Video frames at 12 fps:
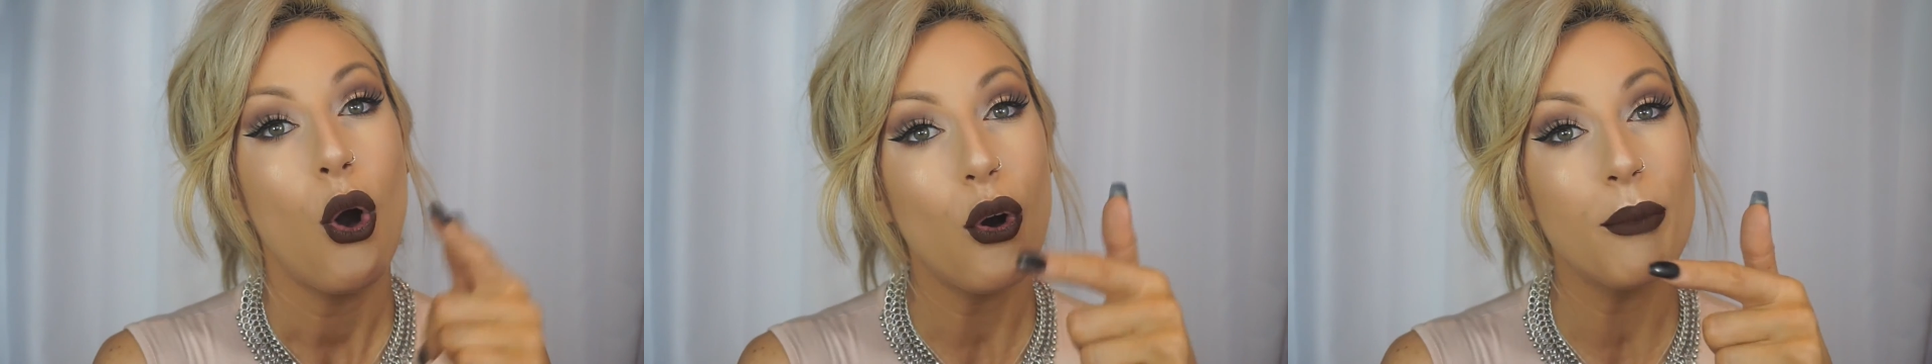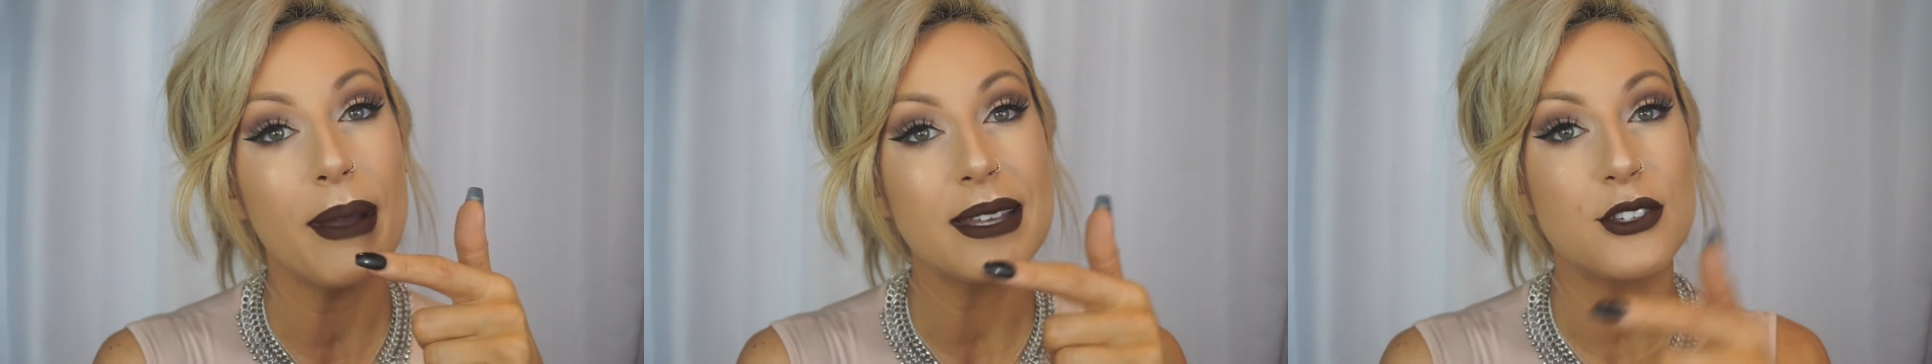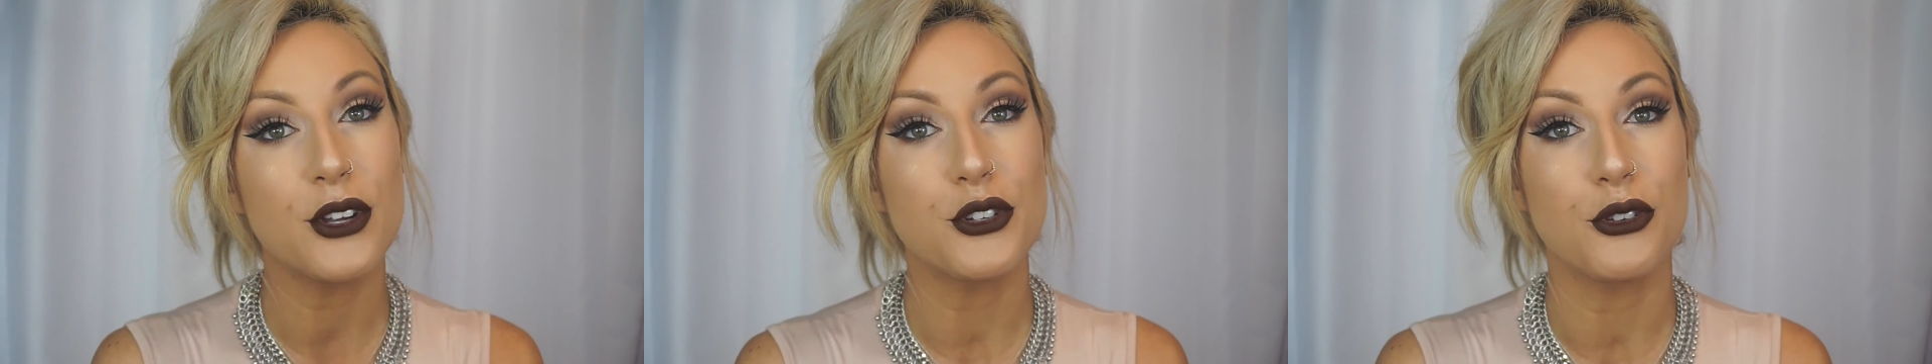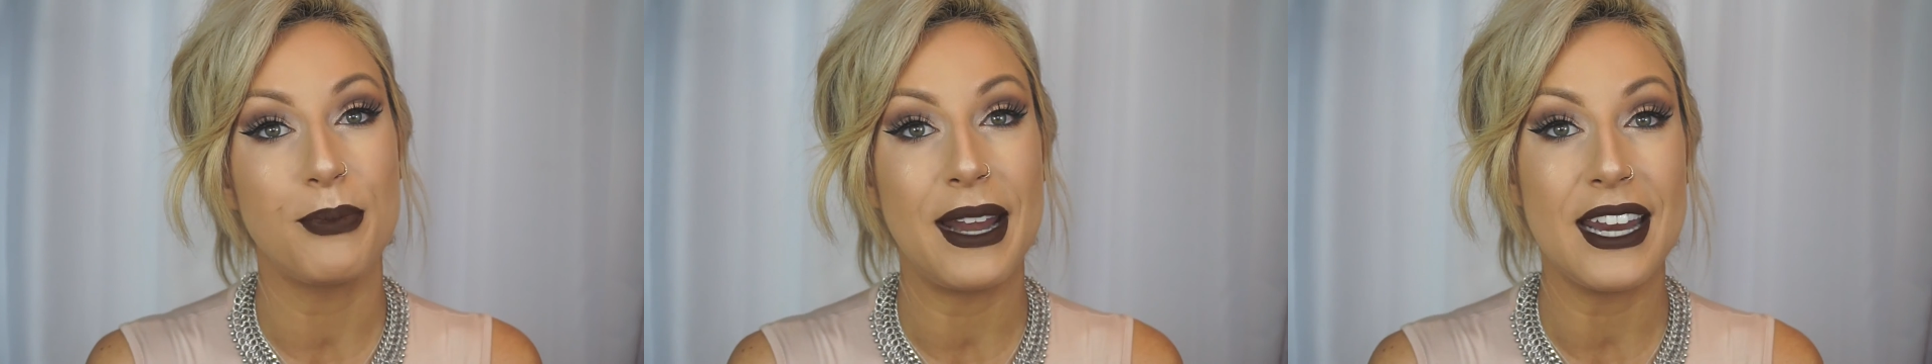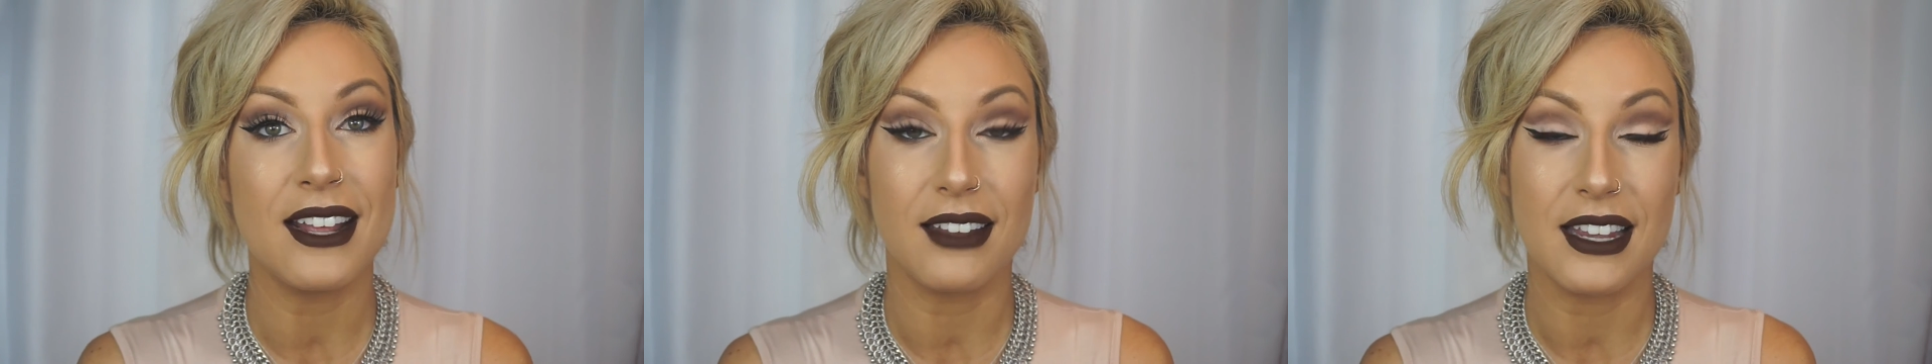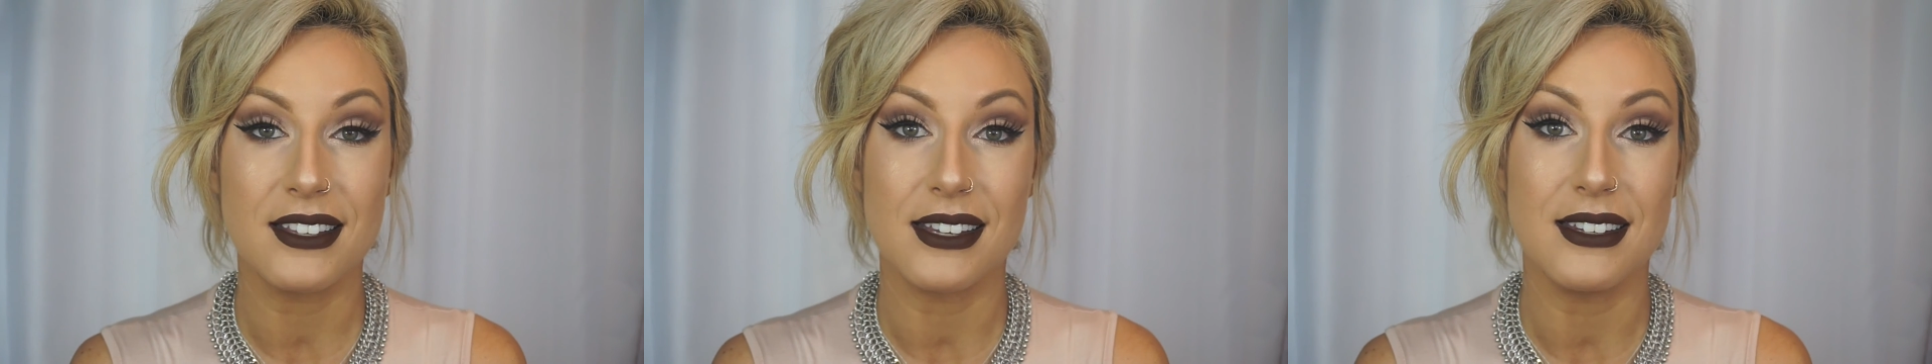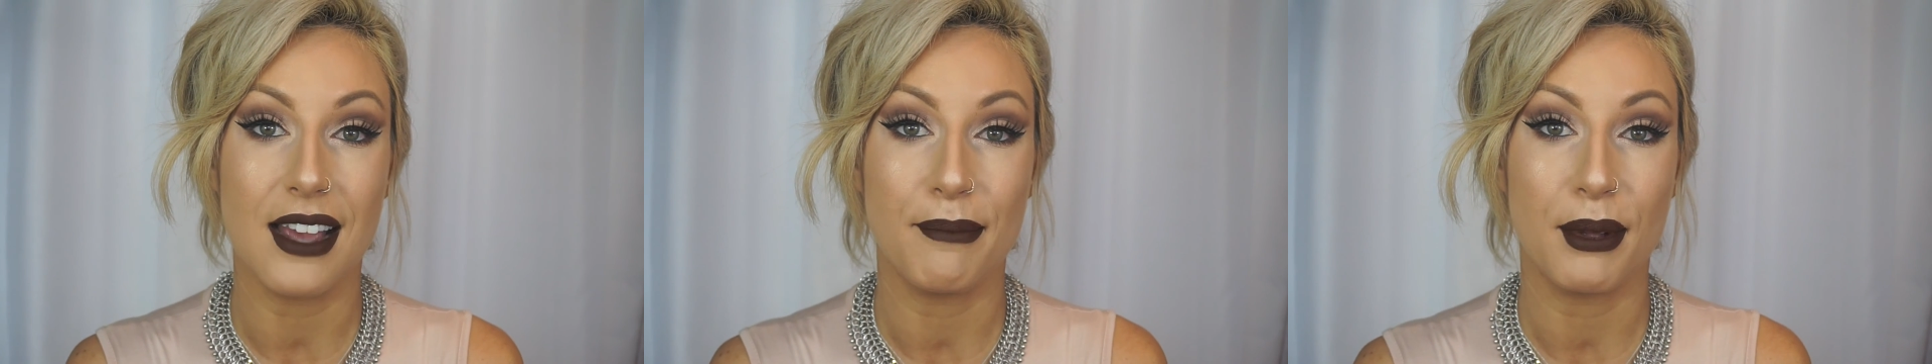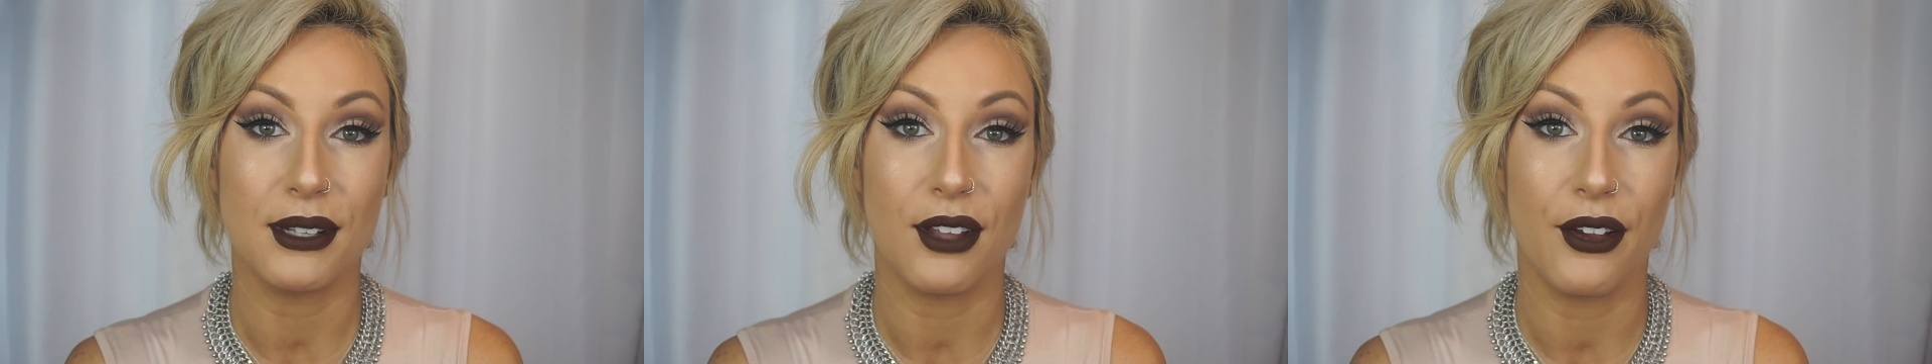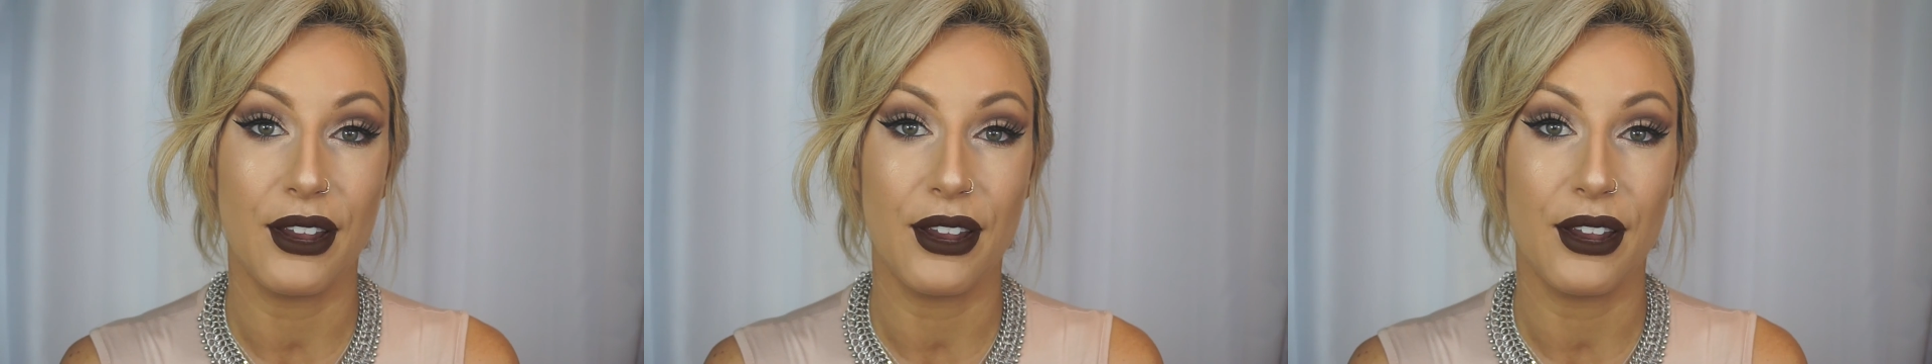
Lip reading: All my social media links are down below